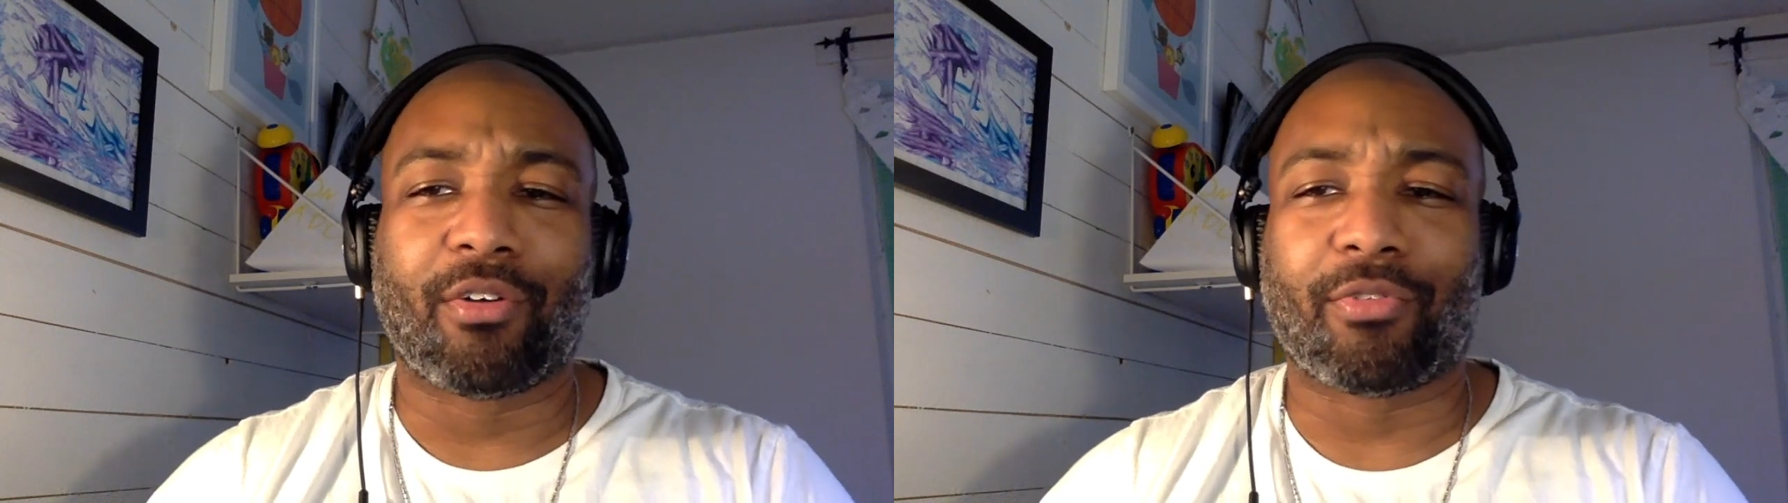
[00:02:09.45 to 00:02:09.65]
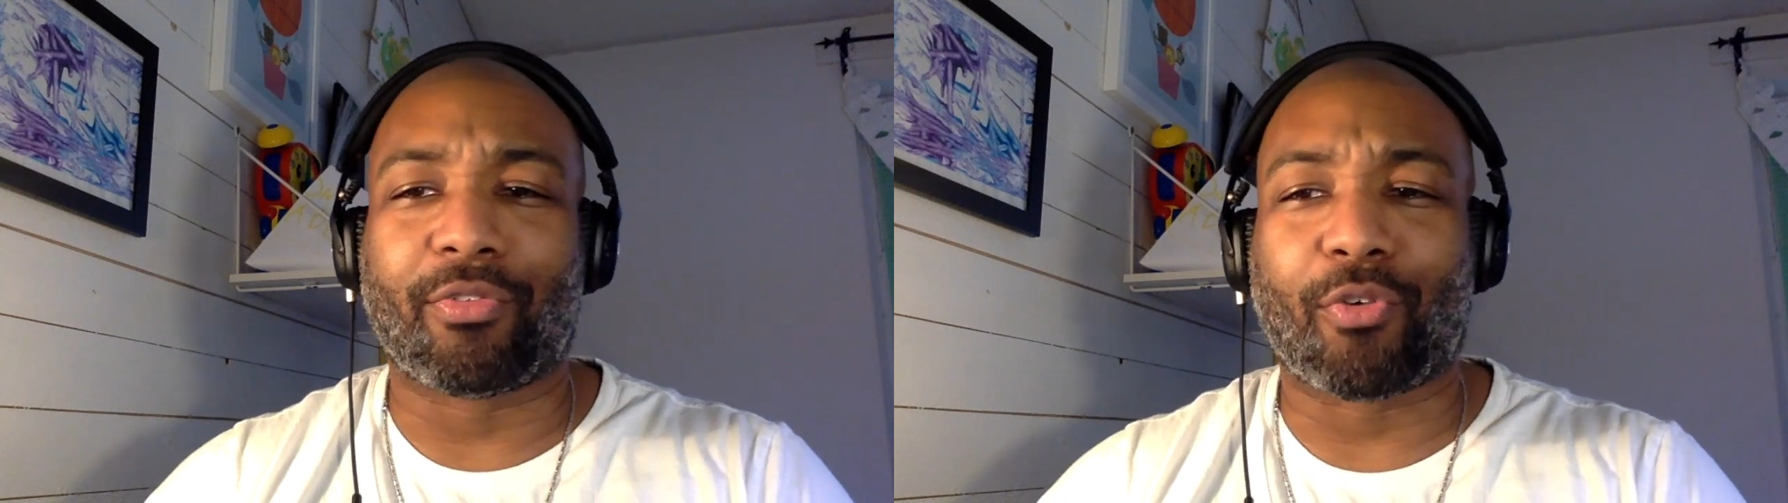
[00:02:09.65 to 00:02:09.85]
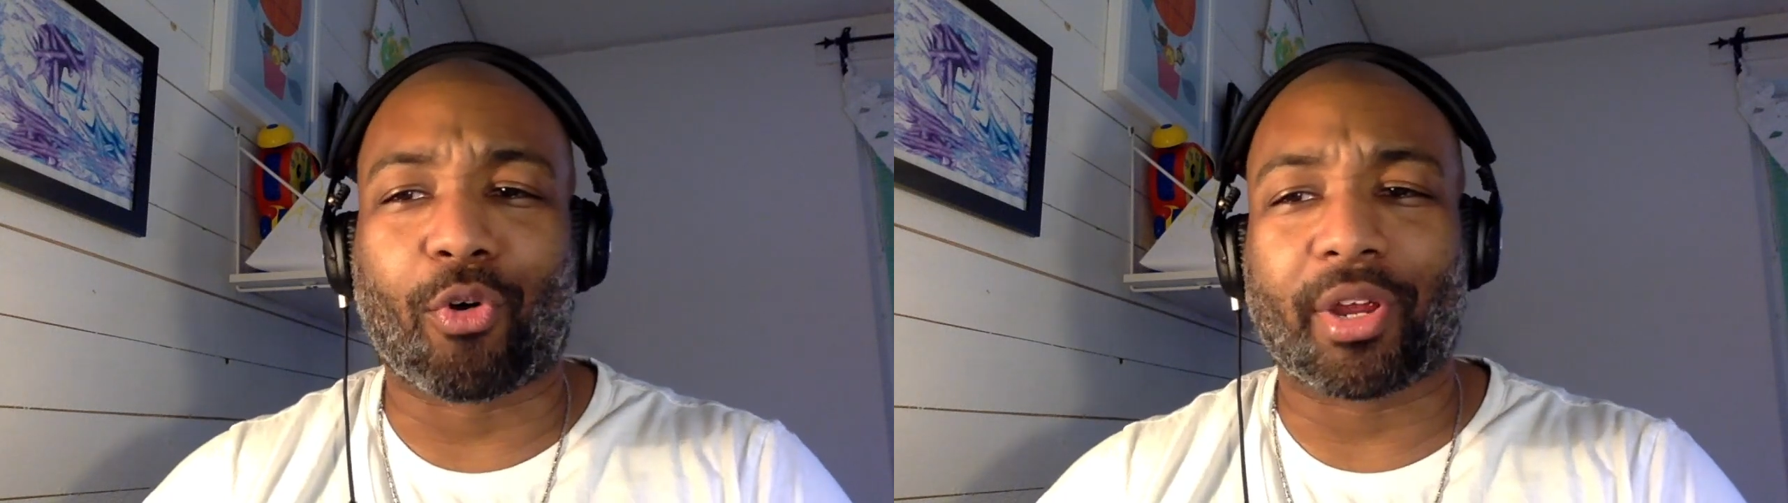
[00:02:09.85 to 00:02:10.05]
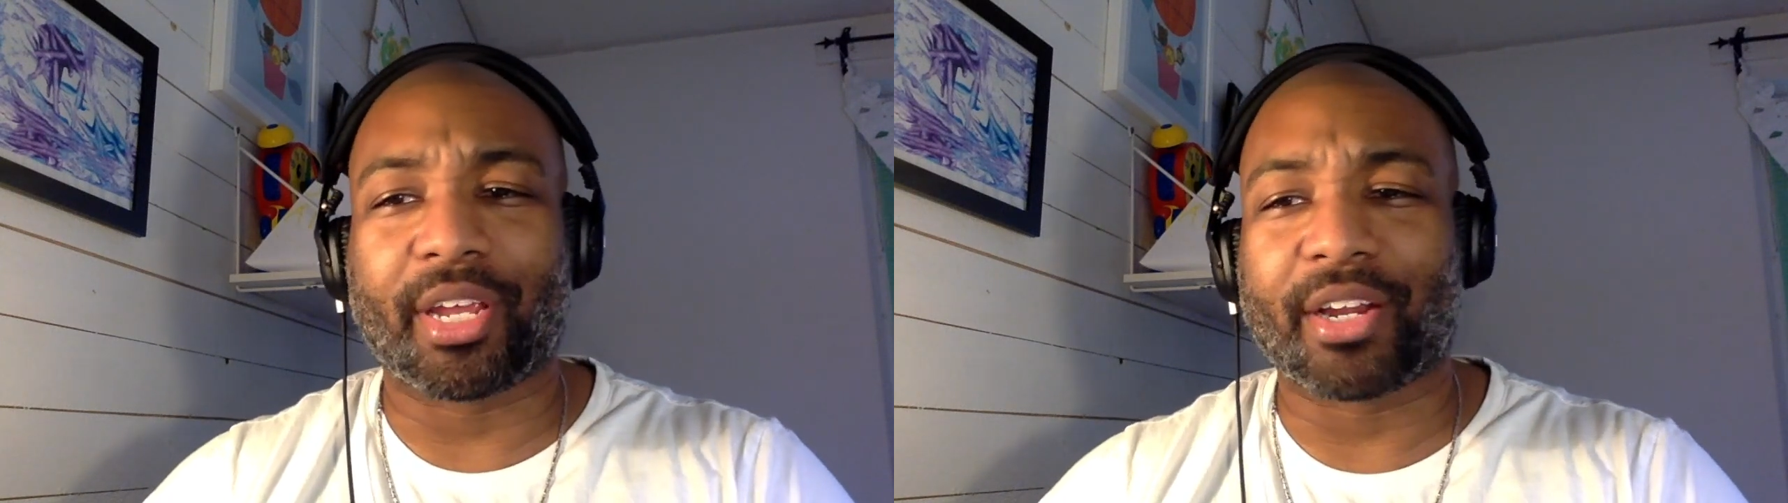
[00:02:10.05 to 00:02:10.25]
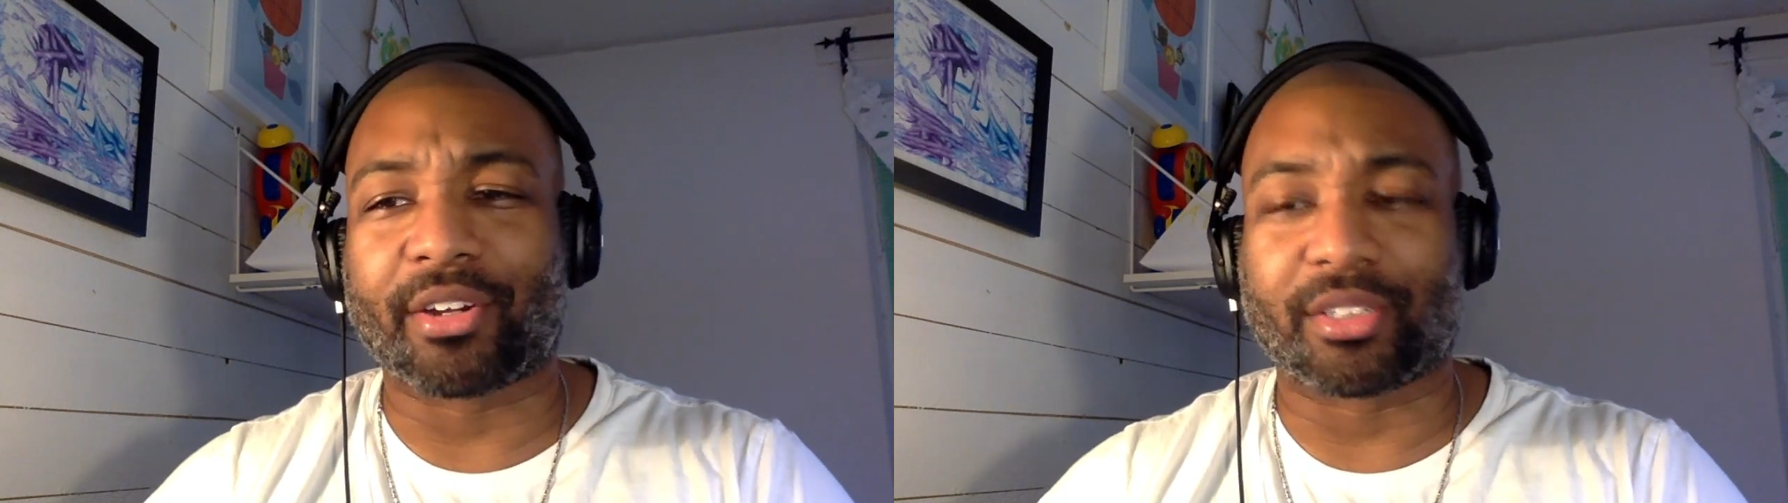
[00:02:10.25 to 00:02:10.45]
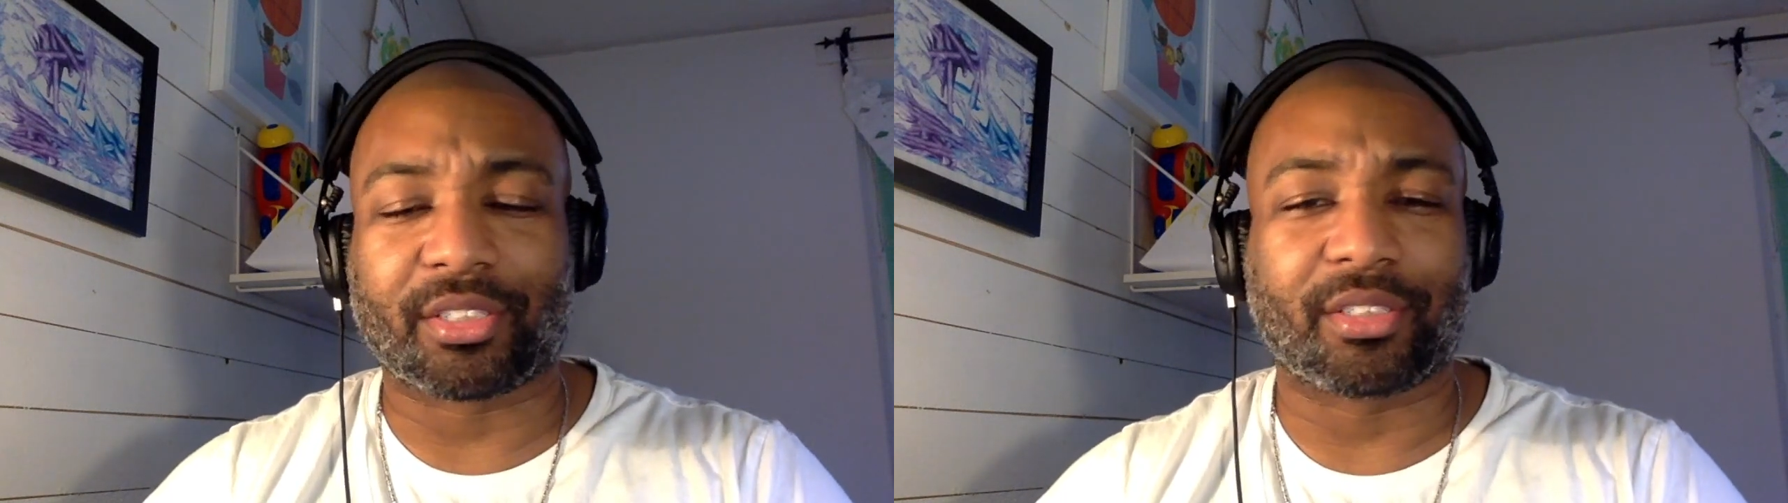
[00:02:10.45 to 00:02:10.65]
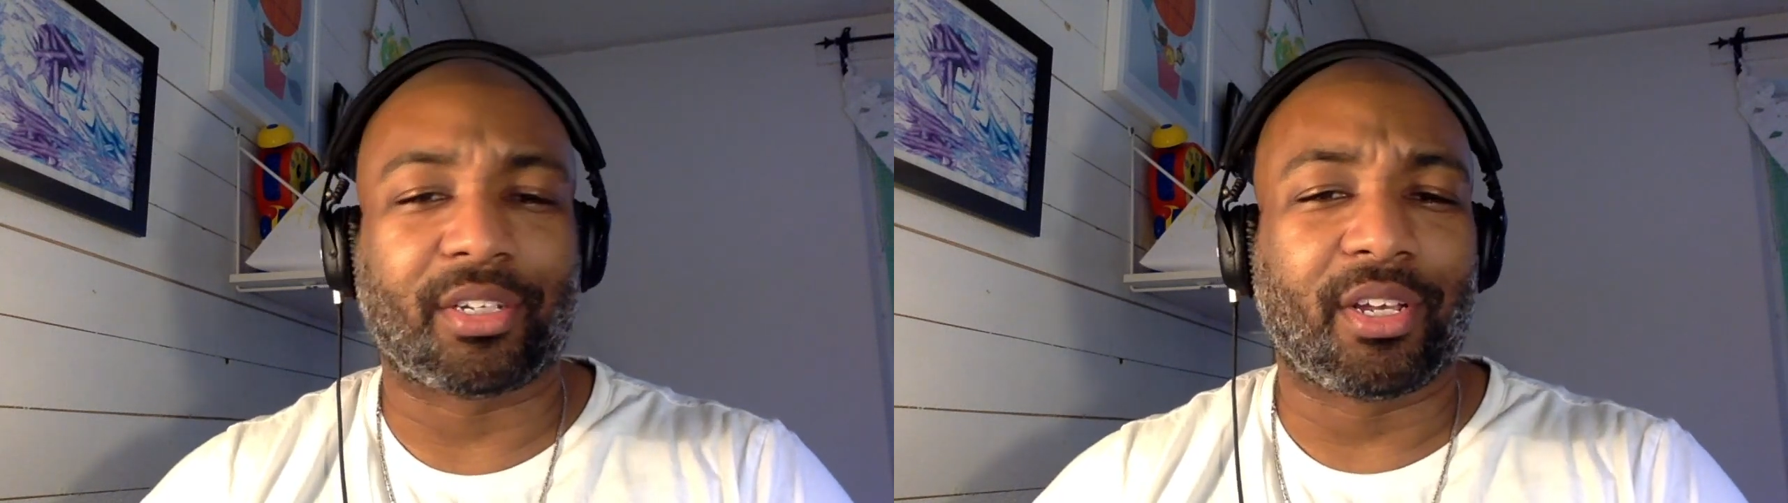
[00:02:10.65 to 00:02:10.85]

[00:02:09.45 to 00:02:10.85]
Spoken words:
for 4 years.